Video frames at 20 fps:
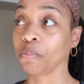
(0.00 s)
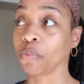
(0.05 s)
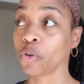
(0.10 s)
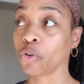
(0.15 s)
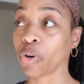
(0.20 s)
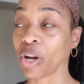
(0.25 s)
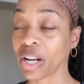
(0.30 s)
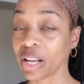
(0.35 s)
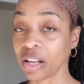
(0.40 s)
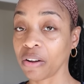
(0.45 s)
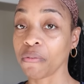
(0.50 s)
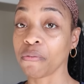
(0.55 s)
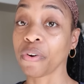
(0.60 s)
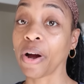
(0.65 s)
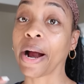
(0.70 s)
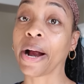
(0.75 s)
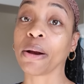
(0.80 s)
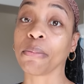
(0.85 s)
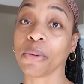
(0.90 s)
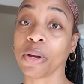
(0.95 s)
creating an
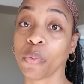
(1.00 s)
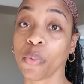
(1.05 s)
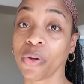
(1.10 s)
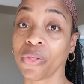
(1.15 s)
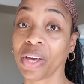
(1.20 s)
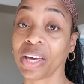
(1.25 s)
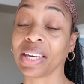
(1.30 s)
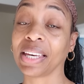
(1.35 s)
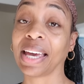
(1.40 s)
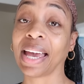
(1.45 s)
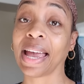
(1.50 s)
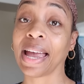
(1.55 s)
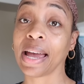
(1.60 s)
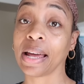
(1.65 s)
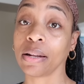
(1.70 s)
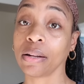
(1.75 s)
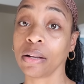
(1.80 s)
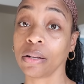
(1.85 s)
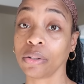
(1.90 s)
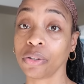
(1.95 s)
environment where they
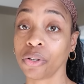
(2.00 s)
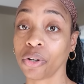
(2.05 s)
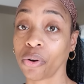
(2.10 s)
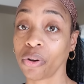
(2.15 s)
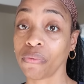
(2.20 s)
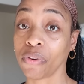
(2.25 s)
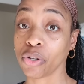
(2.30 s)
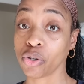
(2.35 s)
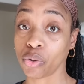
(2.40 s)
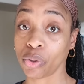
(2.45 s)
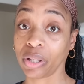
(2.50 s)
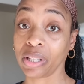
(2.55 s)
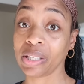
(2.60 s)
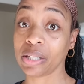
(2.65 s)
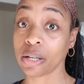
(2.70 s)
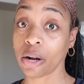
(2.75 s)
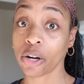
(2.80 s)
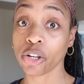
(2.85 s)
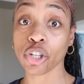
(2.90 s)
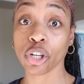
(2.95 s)
can, you know, eventually eventually
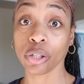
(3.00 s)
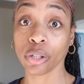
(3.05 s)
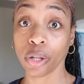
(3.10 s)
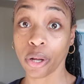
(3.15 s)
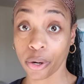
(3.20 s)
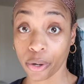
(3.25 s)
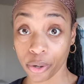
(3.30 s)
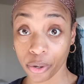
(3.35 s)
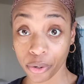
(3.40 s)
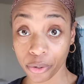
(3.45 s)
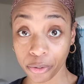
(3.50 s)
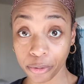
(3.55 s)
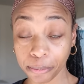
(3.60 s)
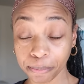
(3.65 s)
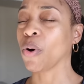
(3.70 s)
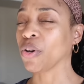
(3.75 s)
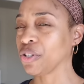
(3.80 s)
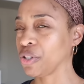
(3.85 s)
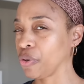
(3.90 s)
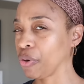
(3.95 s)
start to learn
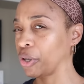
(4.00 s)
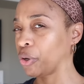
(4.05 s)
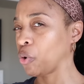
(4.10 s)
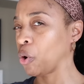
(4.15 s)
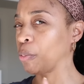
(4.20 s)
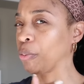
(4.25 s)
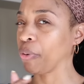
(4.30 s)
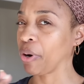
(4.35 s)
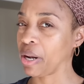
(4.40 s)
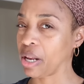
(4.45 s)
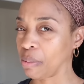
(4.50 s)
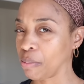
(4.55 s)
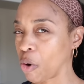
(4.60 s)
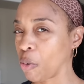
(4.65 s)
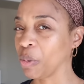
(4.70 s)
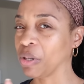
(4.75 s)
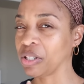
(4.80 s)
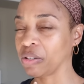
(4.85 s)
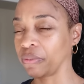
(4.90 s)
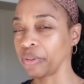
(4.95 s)
while still incorporating
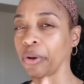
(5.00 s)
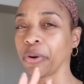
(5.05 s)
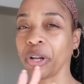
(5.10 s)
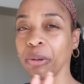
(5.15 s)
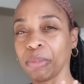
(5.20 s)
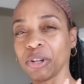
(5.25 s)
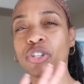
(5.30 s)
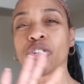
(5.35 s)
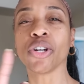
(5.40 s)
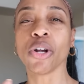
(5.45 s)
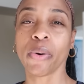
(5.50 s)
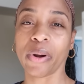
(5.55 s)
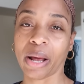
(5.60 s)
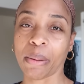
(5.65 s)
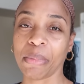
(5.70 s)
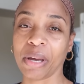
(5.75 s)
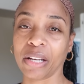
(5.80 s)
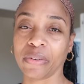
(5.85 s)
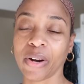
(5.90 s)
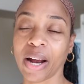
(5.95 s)
moments of learning. But you know what I
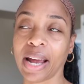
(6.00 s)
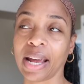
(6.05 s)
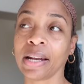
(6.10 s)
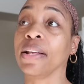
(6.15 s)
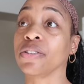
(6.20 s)
mean, right?